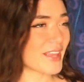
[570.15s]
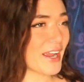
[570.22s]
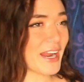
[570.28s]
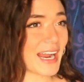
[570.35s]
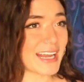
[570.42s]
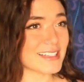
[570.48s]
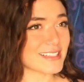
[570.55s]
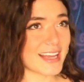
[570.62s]

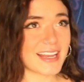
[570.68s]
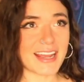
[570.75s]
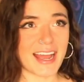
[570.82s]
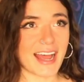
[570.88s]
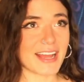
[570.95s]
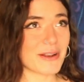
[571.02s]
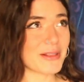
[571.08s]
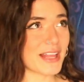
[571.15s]
There, I said it.
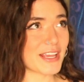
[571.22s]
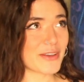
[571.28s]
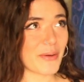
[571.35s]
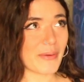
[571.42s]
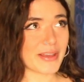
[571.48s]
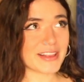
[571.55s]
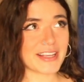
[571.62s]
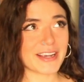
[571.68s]
I don't like
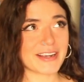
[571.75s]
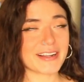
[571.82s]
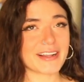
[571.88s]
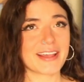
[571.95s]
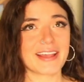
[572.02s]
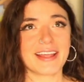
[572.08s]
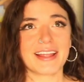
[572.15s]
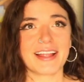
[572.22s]
going there.
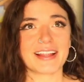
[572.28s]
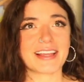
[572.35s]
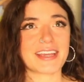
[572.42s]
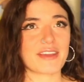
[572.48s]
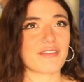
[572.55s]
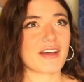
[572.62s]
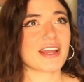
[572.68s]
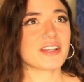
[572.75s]

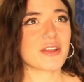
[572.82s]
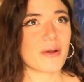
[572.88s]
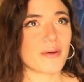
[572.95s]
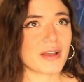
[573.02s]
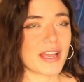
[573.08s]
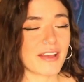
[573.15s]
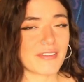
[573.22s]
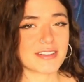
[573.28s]
Like, if I know
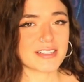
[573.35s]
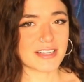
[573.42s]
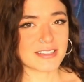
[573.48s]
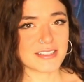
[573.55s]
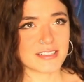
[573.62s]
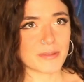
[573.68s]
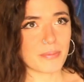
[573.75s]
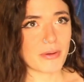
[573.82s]
I have a
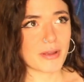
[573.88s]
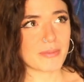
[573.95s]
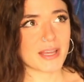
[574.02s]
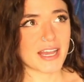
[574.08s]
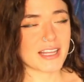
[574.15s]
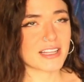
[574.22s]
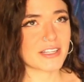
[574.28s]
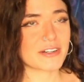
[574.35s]
dentist
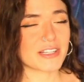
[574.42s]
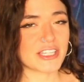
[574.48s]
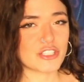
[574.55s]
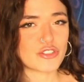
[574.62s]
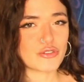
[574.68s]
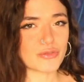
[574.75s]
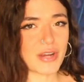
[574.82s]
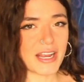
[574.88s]
appointment, I literally
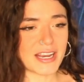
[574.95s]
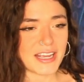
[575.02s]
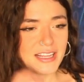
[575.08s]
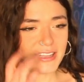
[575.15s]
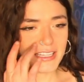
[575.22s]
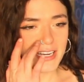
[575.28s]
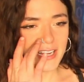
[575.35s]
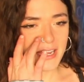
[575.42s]
dread
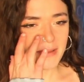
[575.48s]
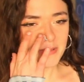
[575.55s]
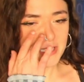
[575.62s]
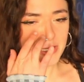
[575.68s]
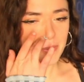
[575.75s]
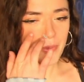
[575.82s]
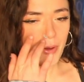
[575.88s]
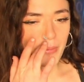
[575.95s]
it leading up
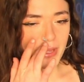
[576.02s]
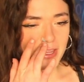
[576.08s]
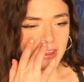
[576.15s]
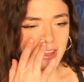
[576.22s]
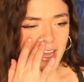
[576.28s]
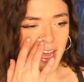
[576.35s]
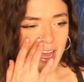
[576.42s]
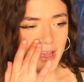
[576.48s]
to the moment
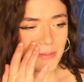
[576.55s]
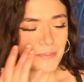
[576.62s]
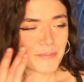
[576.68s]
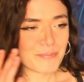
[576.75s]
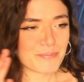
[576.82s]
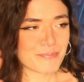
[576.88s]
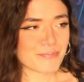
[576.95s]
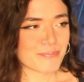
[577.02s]
that
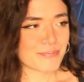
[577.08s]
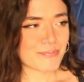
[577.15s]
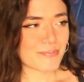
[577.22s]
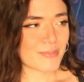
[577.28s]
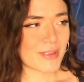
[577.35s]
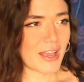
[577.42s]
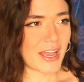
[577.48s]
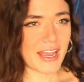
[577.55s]

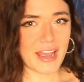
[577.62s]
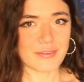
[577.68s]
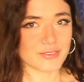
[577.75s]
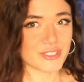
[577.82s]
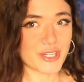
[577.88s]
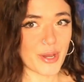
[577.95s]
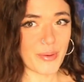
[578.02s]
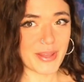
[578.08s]
I have
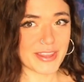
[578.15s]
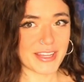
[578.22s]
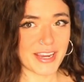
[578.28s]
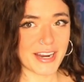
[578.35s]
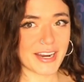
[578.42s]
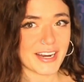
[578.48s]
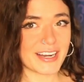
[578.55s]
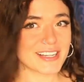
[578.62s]
to go in
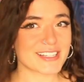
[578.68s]
there.